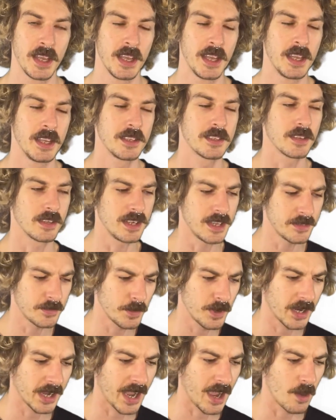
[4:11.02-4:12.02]
So let's
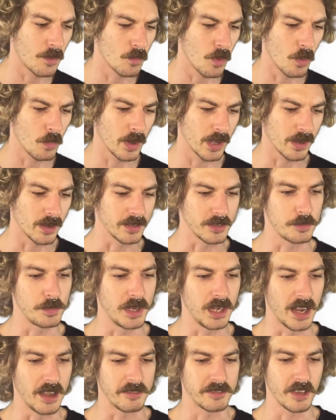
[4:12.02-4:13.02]
work out what we're going to be
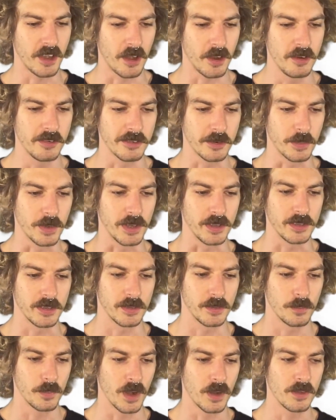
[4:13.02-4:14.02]
left over with.
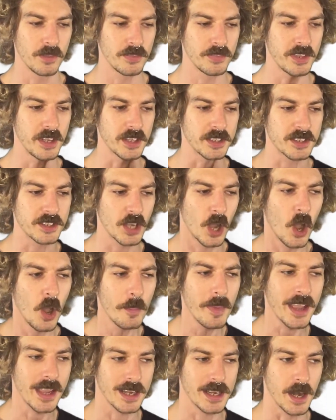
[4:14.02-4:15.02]
Well, the
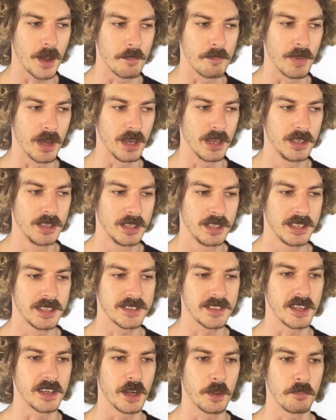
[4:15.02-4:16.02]
atomic number is
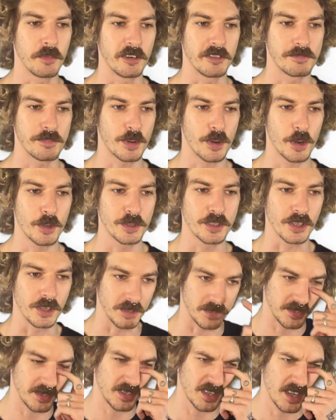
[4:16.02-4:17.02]
the number of
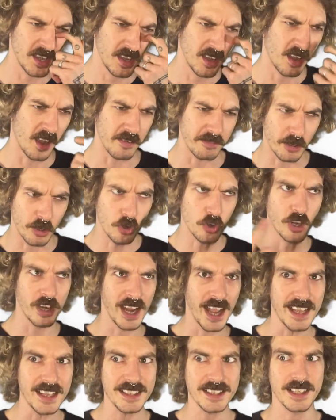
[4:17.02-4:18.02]
protons. I've
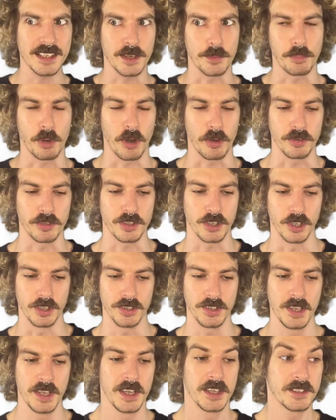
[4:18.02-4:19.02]
created a
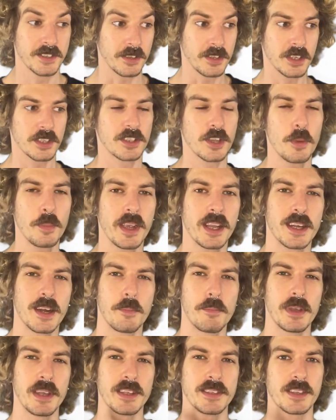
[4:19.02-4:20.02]
proton, so the atomic
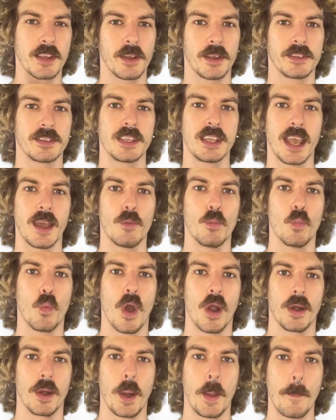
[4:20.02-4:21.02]
number is going to get
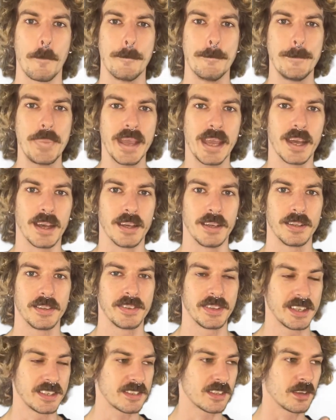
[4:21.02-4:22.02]
1 bigger.
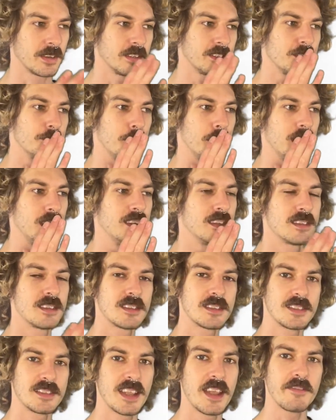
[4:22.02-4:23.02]
That's going to be
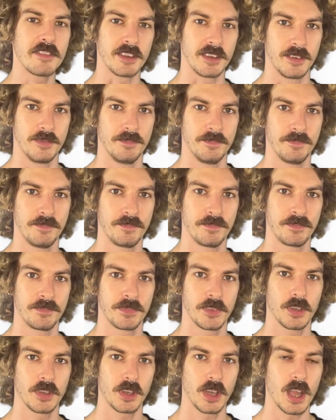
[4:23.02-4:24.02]
7.
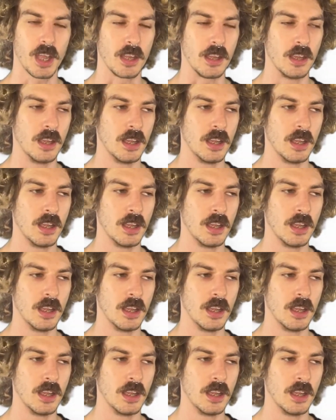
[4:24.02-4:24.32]
Okay.